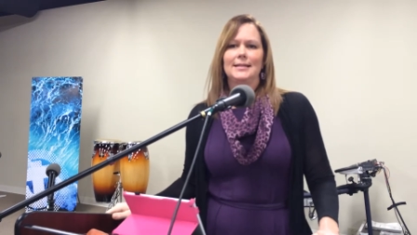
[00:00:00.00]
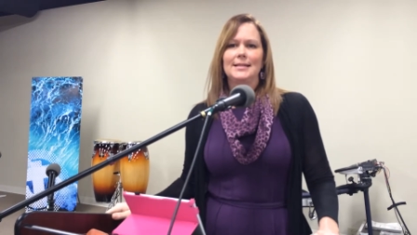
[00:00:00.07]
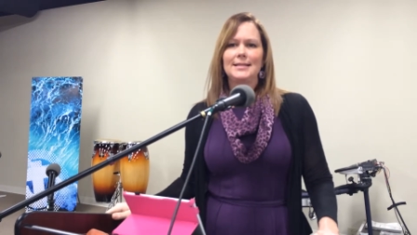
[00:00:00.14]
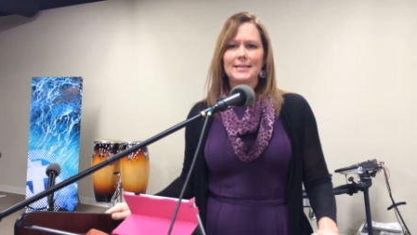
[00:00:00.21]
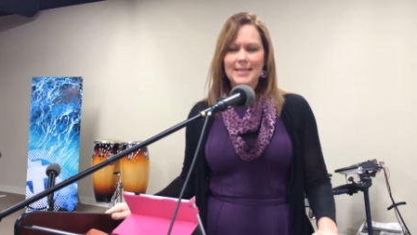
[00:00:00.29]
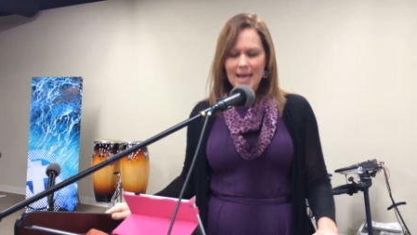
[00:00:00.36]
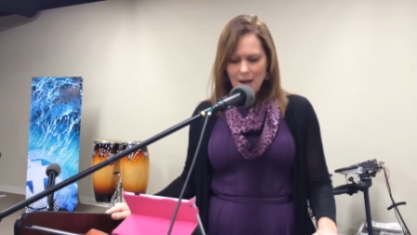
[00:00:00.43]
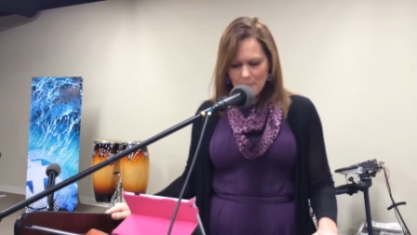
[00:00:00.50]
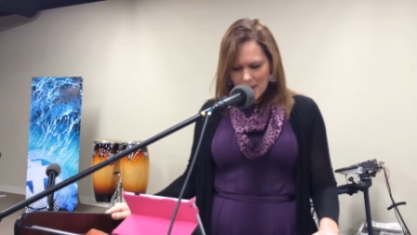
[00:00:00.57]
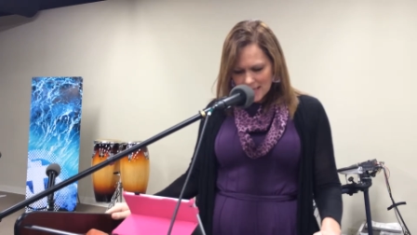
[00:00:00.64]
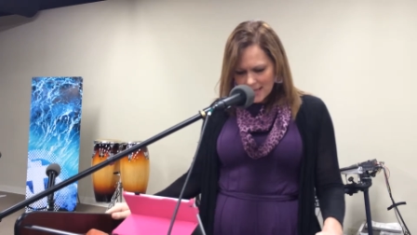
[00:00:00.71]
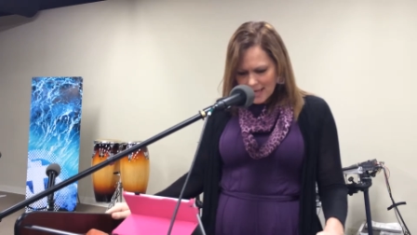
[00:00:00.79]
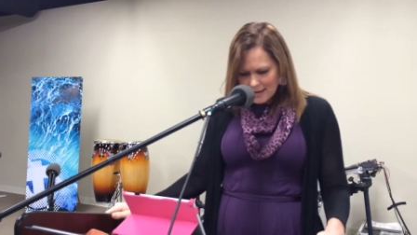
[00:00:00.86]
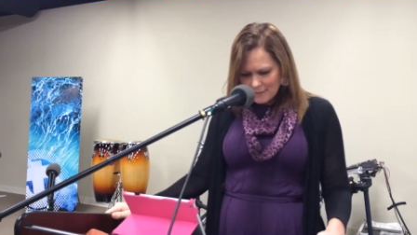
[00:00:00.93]
This is how
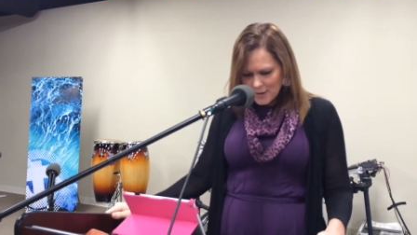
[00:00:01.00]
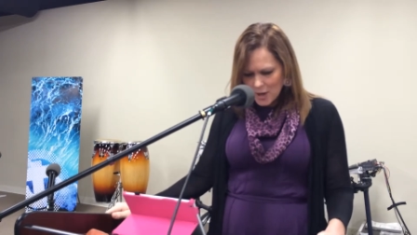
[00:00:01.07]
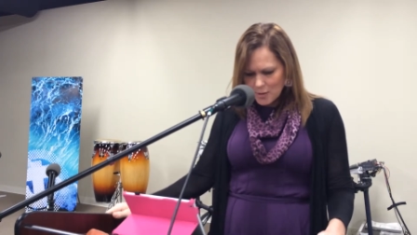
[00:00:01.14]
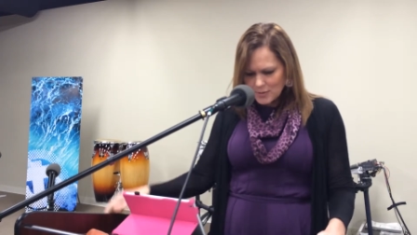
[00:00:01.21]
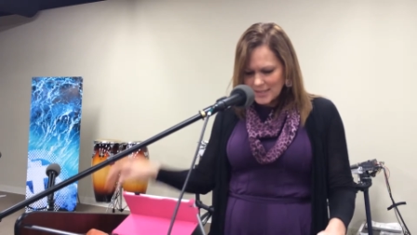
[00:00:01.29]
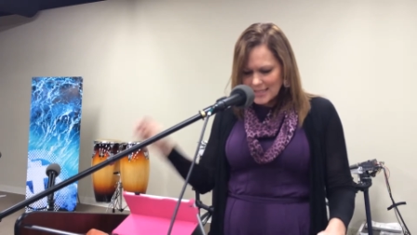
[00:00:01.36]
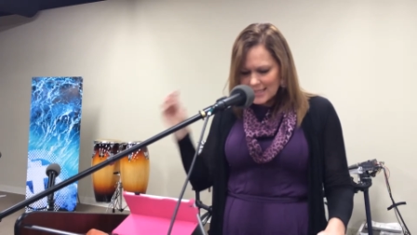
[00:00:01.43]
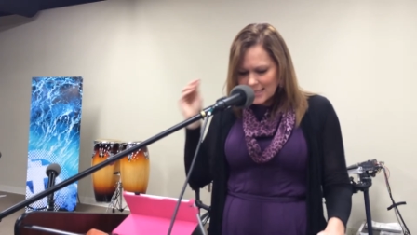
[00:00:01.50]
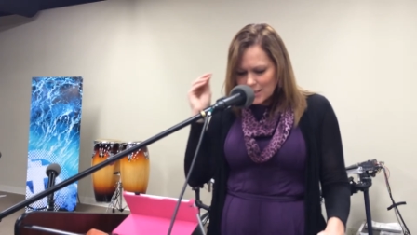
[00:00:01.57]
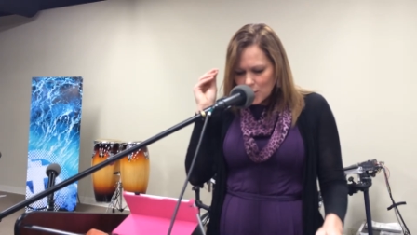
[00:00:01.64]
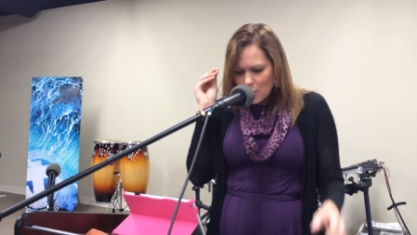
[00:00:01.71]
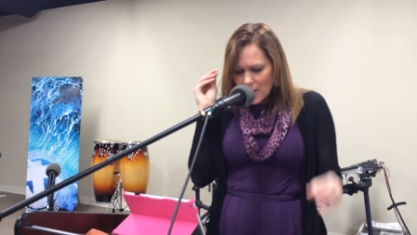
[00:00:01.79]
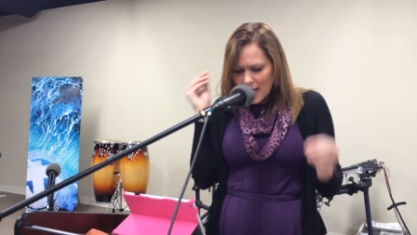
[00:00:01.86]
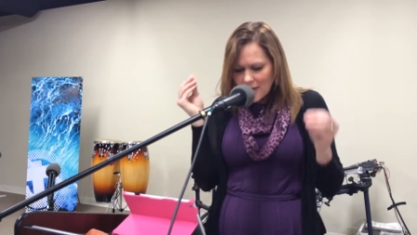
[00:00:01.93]
my life goes. This is
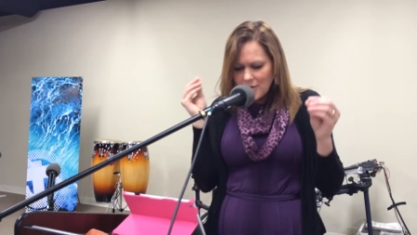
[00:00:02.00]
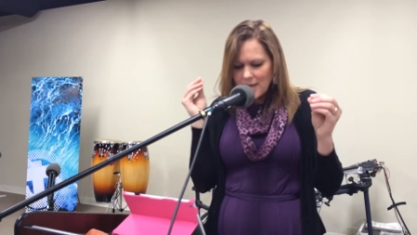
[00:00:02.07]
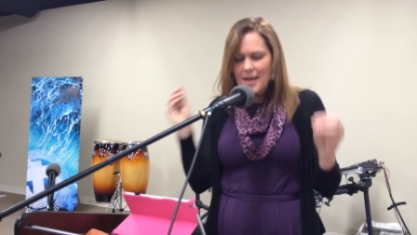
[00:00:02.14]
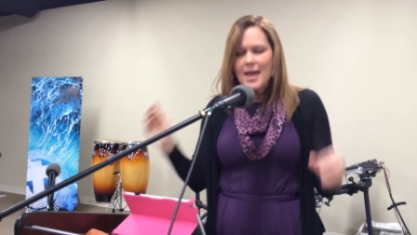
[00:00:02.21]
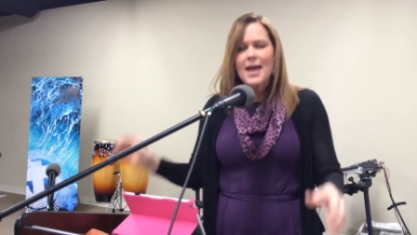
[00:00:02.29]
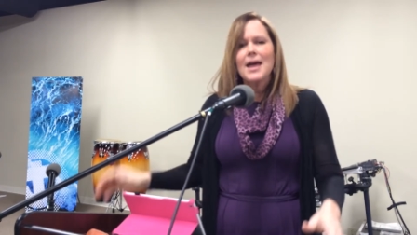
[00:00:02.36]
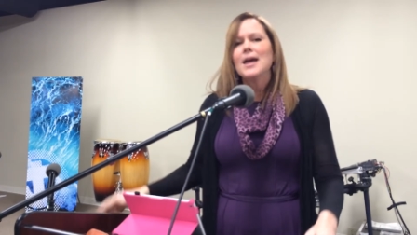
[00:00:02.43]
the way I think.